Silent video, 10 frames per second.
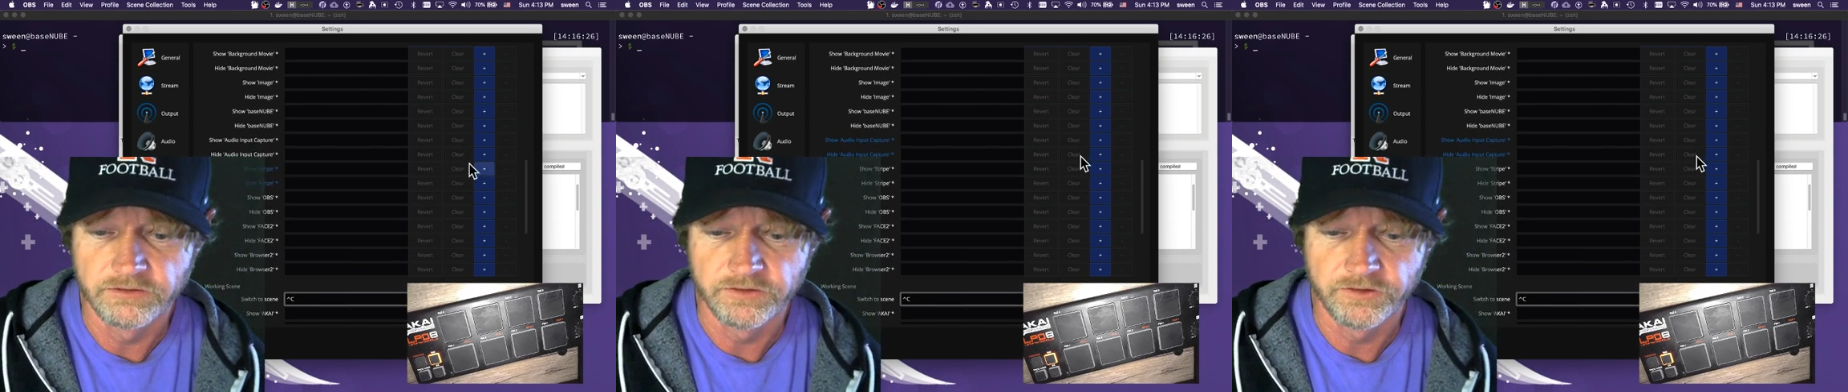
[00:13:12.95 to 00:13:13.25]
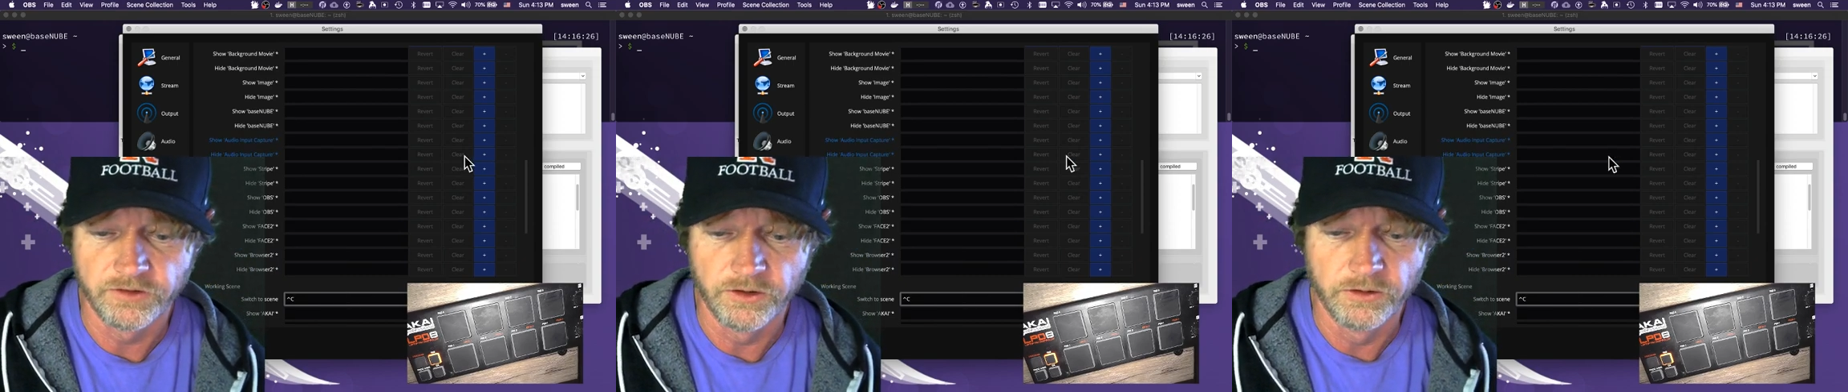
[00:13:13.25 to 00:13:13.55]

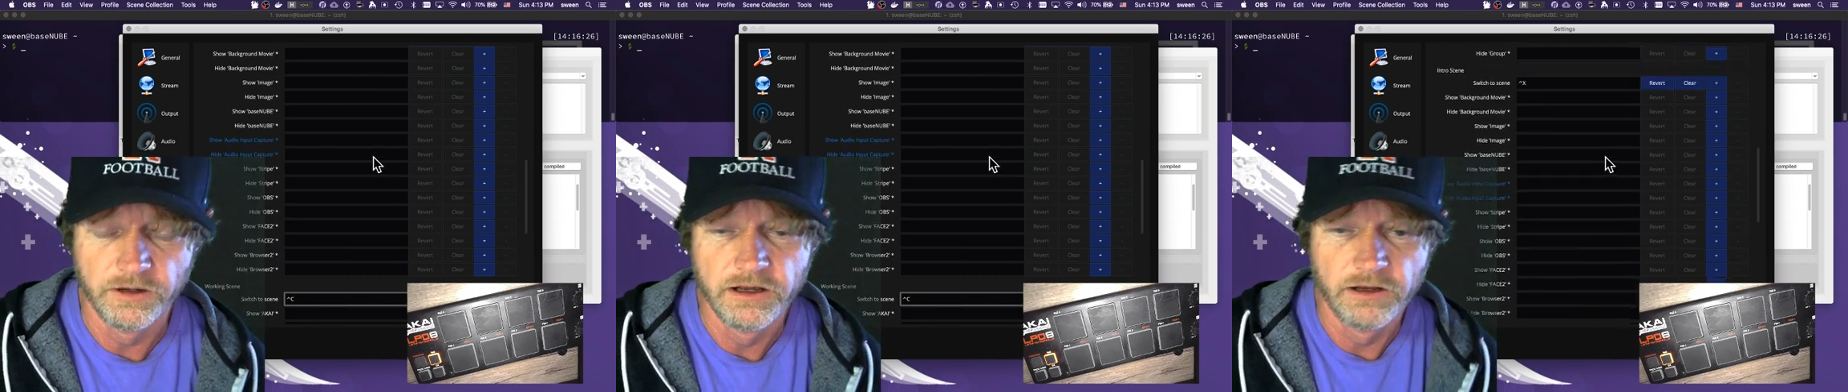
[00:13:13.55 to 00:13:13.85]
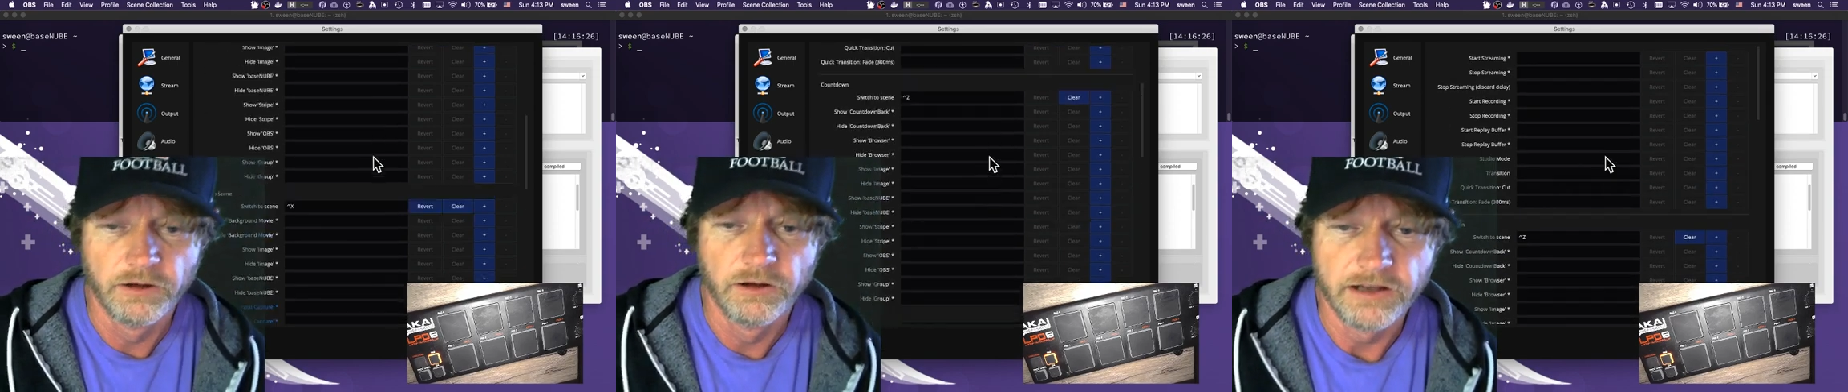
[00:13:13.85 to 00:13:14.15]
So
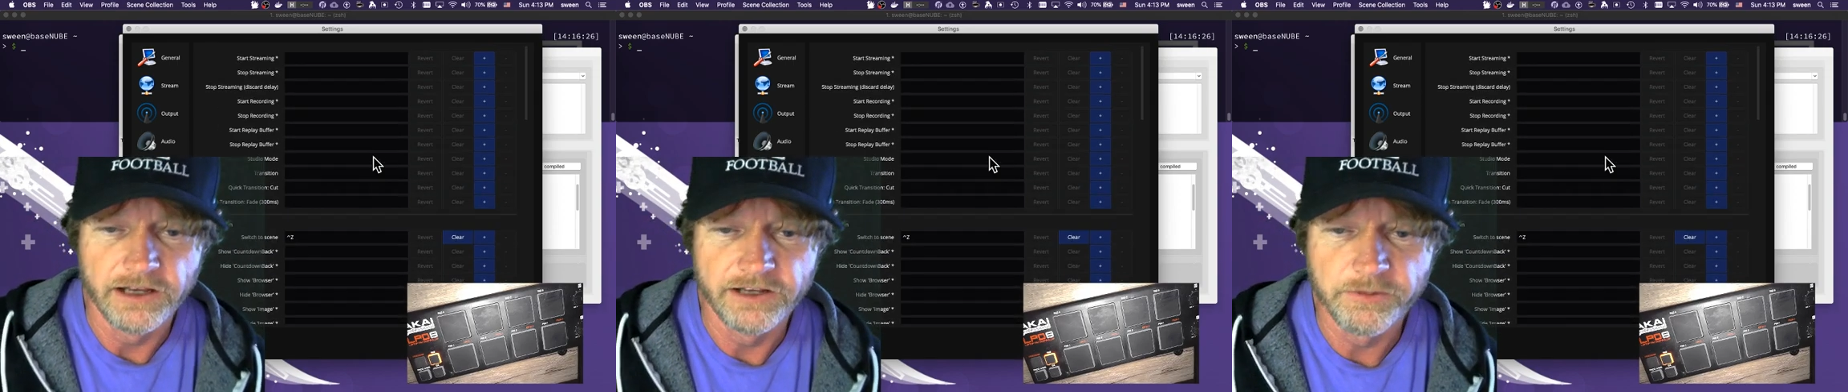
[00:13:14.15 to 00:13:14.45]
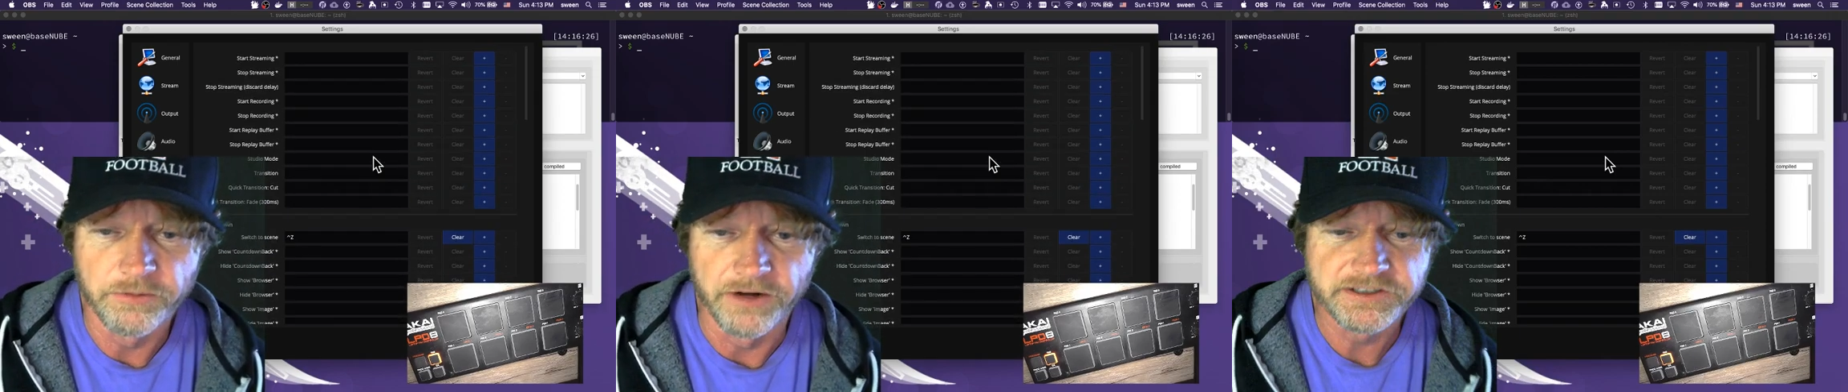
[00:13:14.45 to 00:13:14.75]
in the
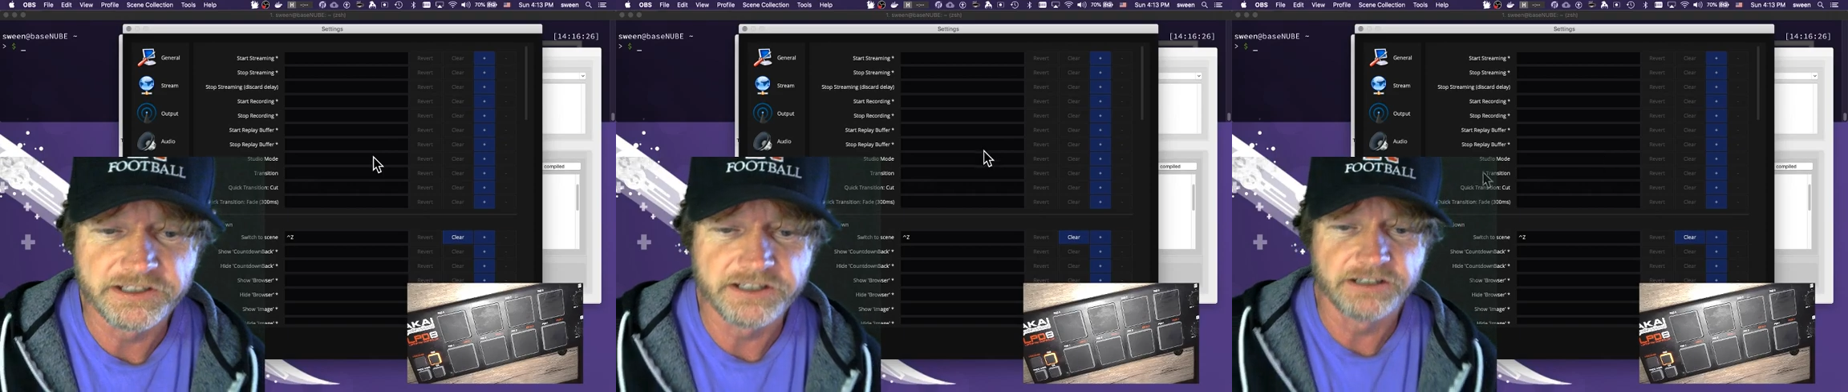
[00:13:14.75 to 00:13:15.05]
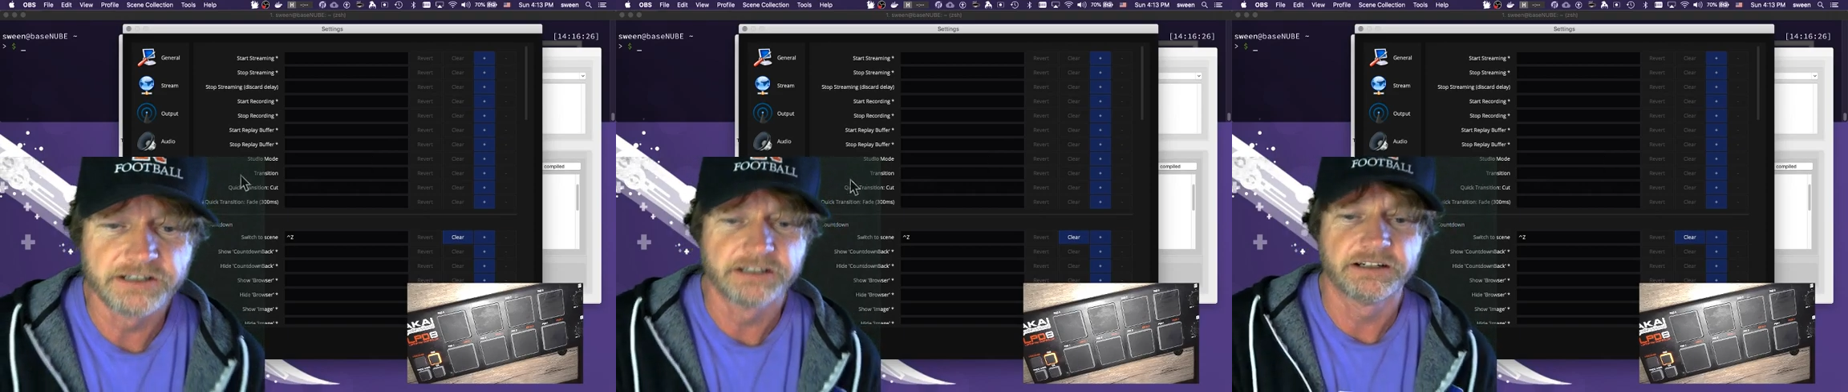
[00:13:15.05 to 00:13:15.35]
prefs
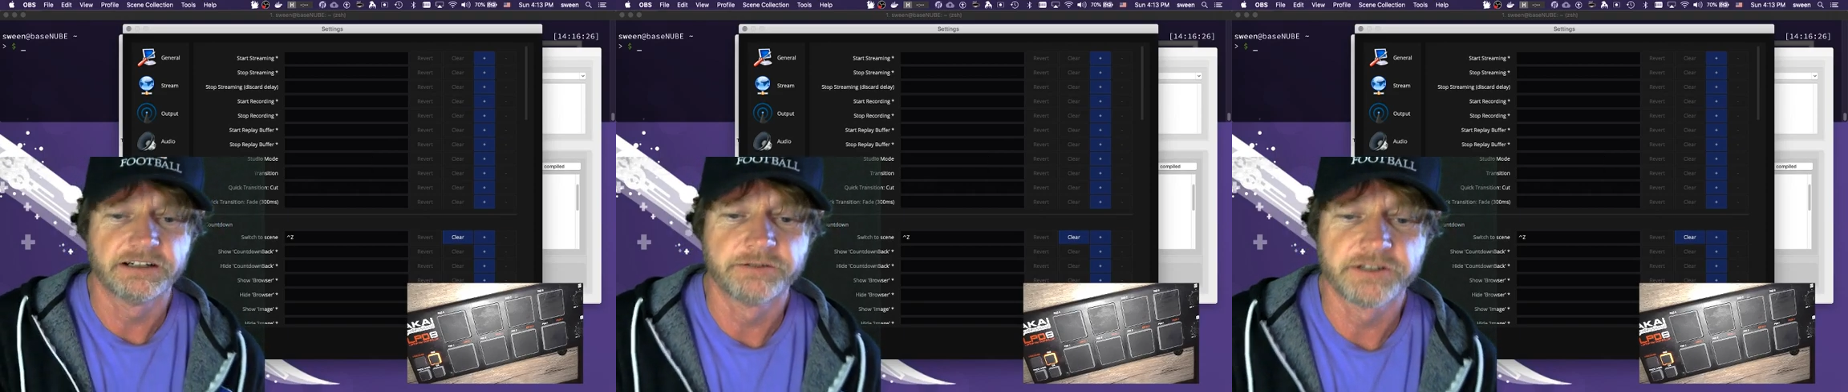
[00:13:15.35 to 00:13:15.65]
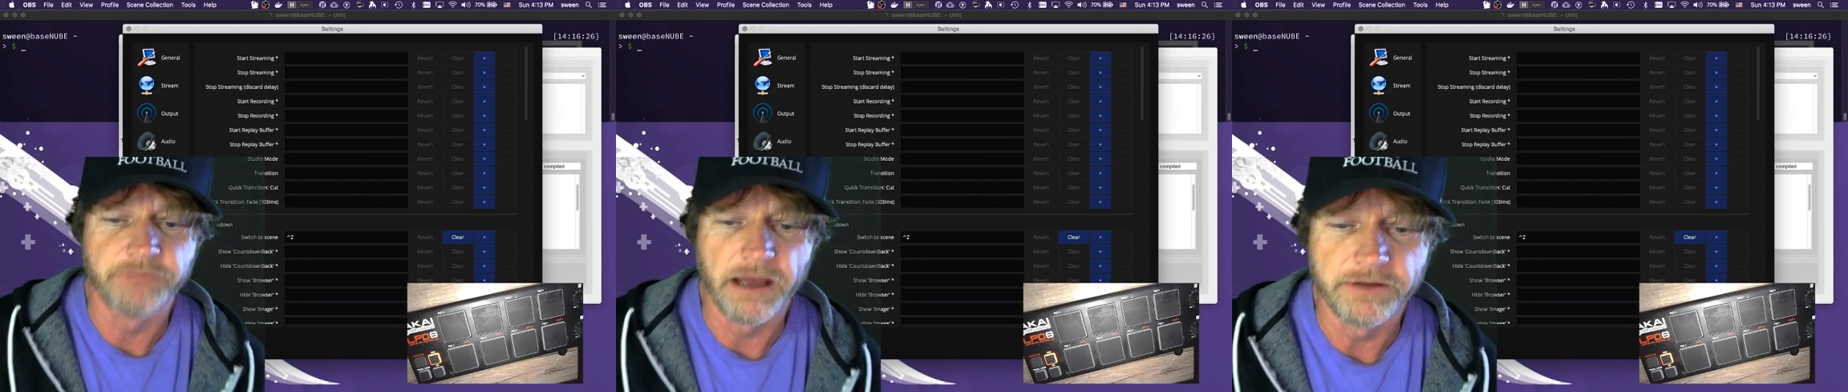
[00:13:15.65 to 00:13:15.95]
here, I'm
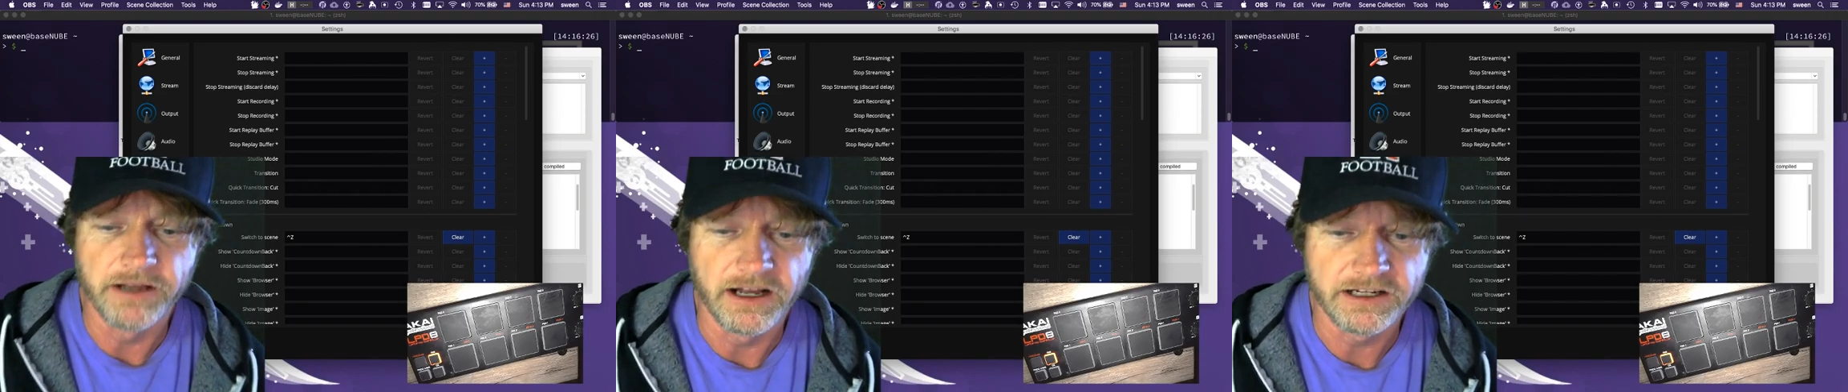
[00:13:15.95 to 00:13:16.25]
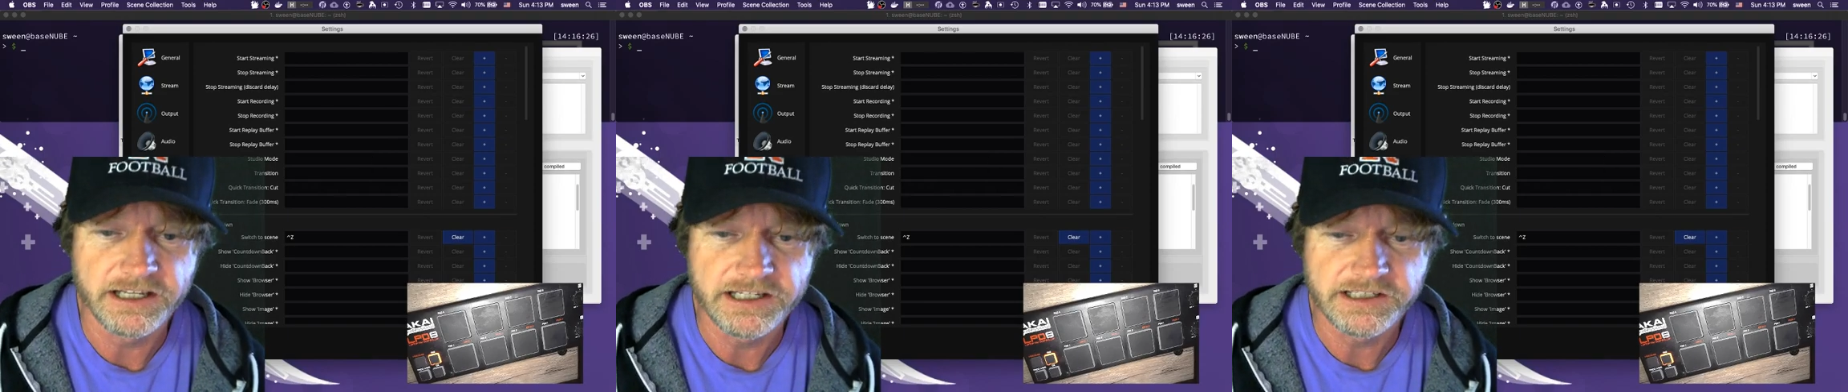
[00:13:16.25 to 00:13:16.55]
just mapping
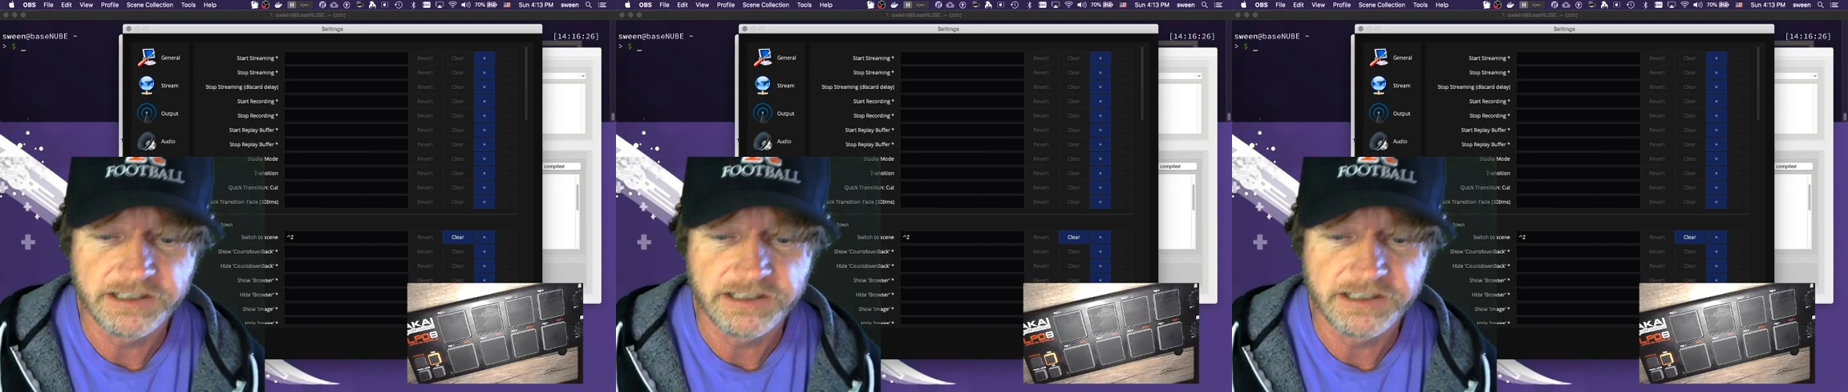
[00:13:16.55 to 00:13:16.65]
hotkeys.